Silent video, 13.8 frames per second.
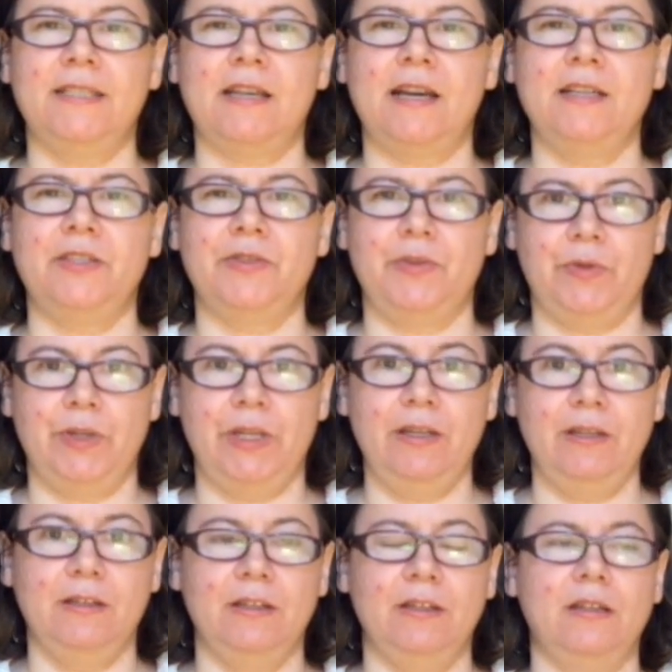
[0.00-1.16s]
size
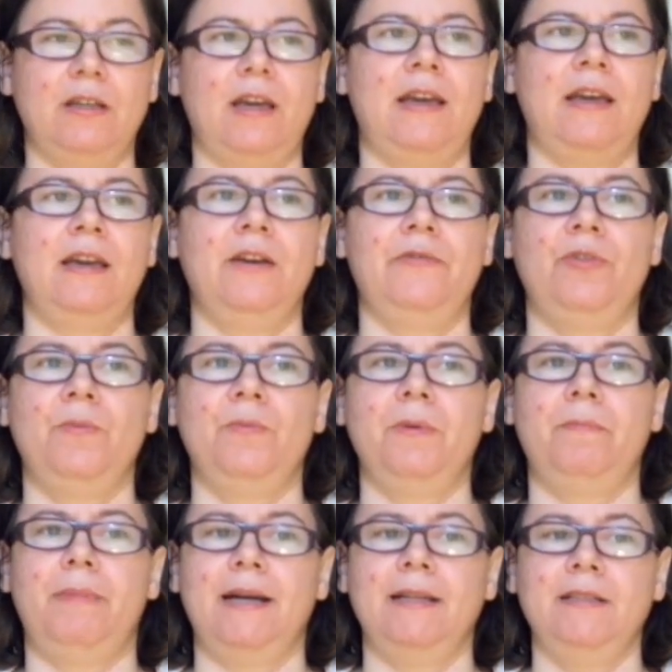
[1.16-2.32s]
3 from
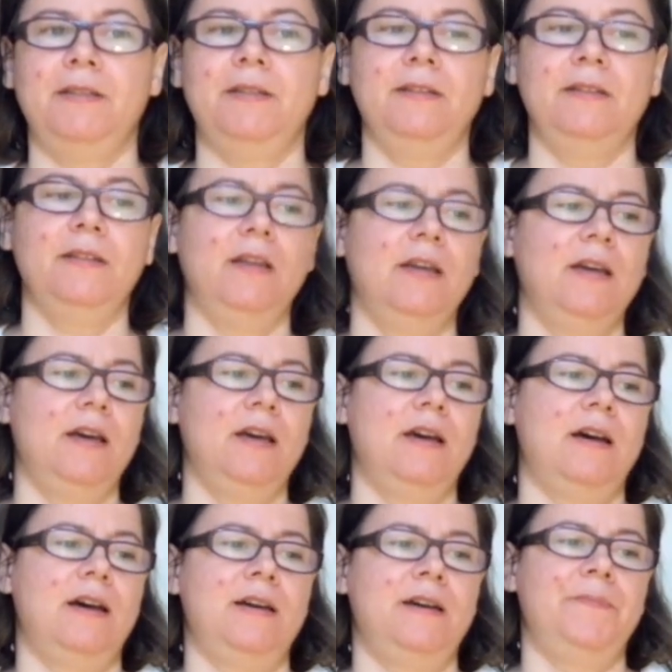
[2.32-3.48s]
the
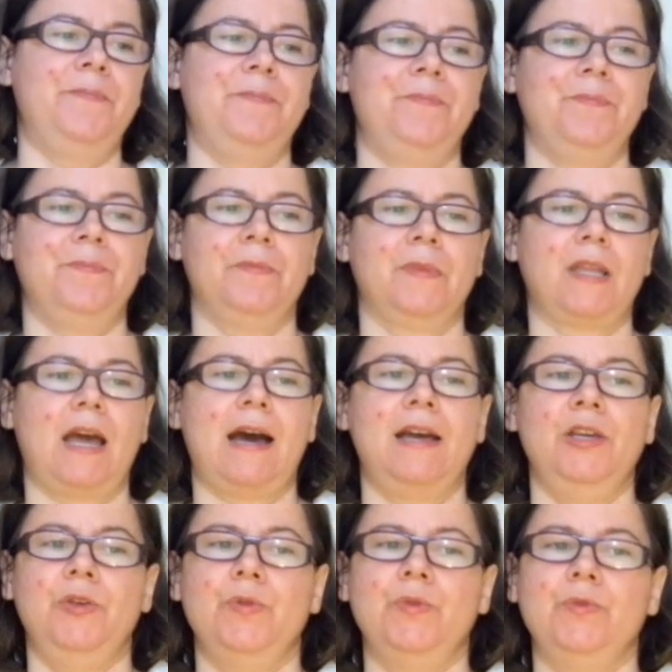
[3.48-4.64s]
pattern. I
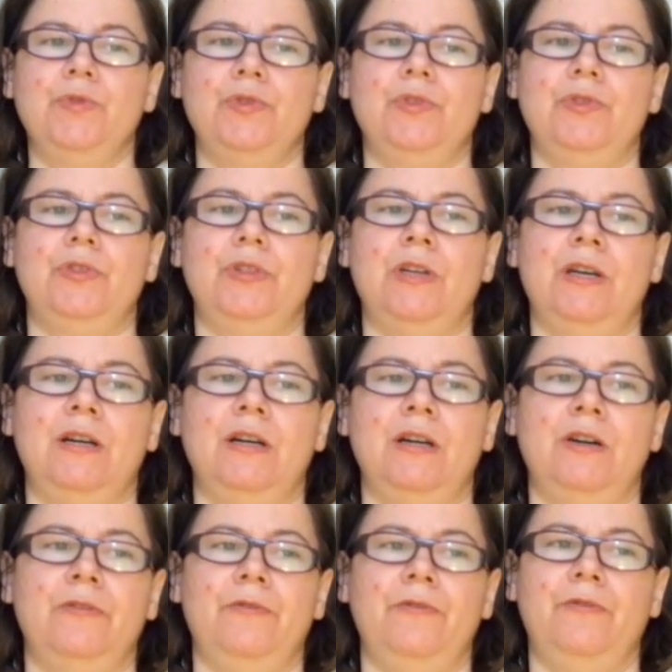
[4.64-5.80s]
used
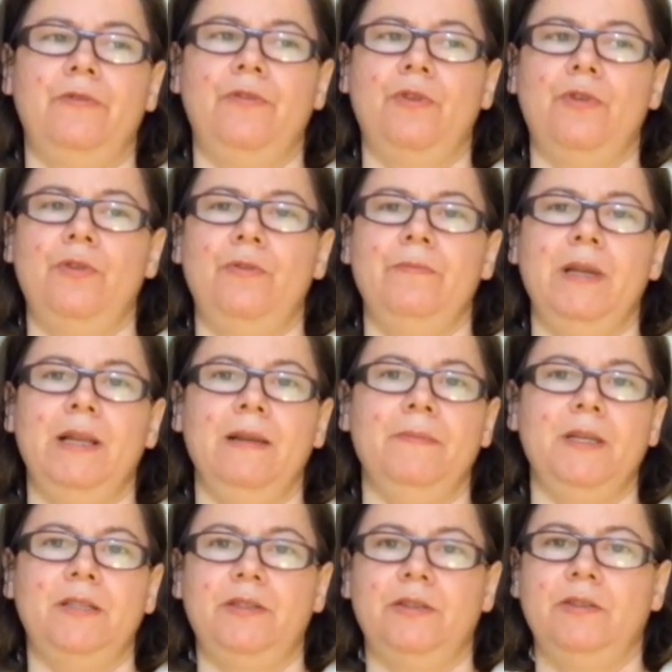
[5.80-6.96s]
a 4
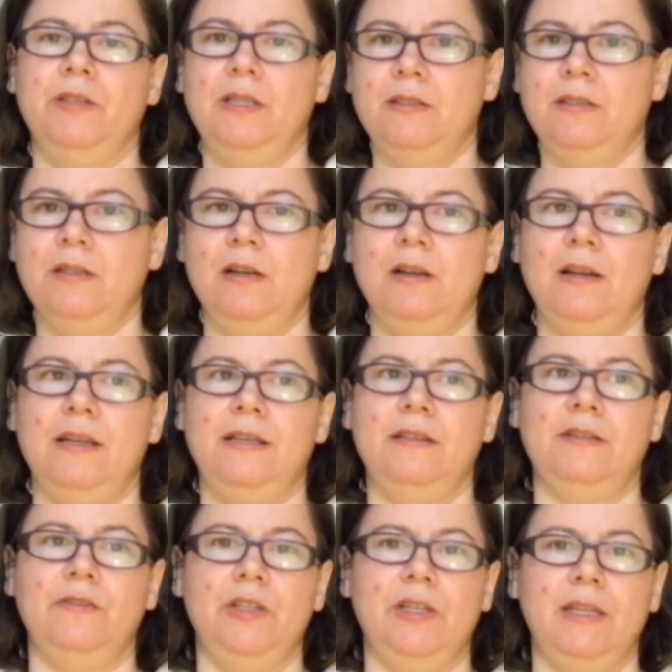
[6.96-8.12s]
millimeter needle in
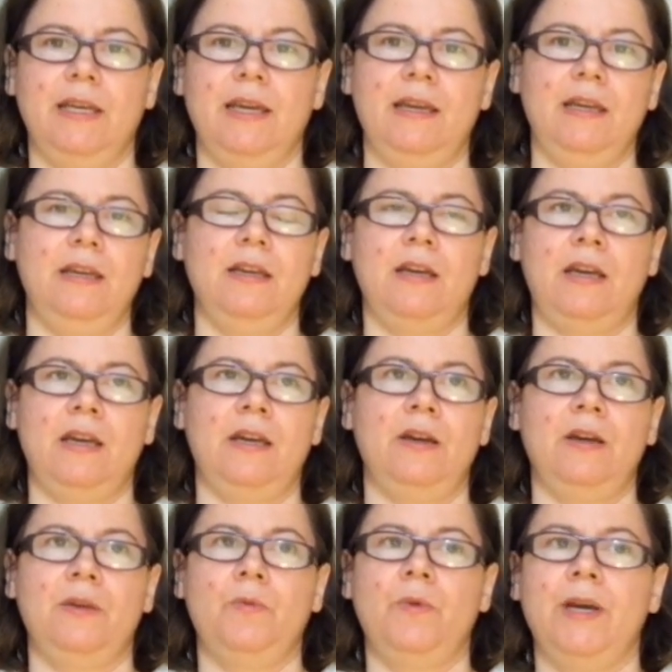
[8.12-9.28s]
a
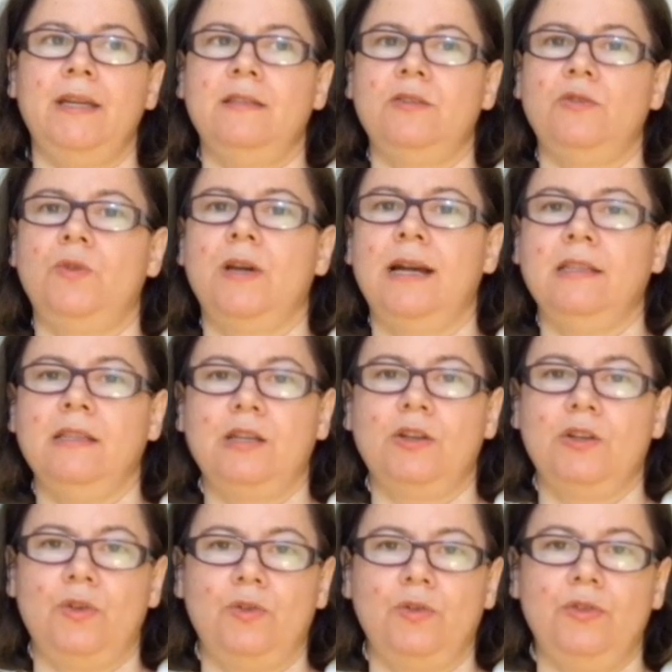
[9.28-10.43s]
DK weight organic
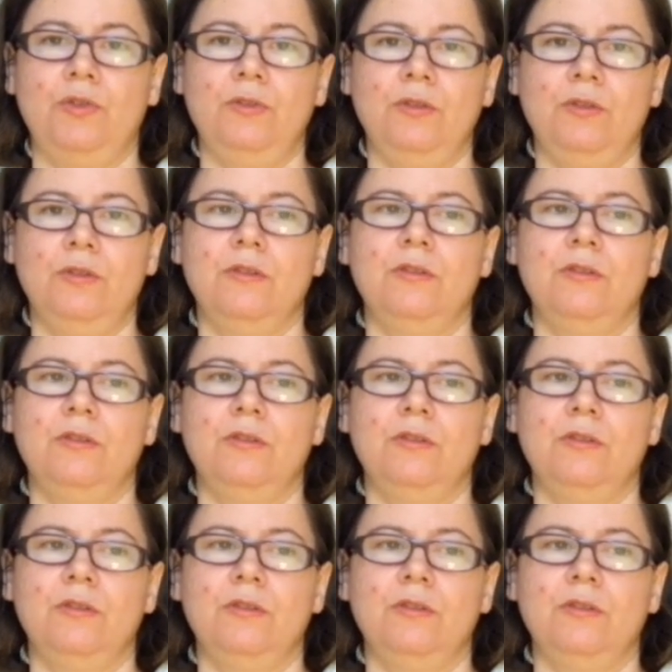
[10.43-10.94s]
cotton.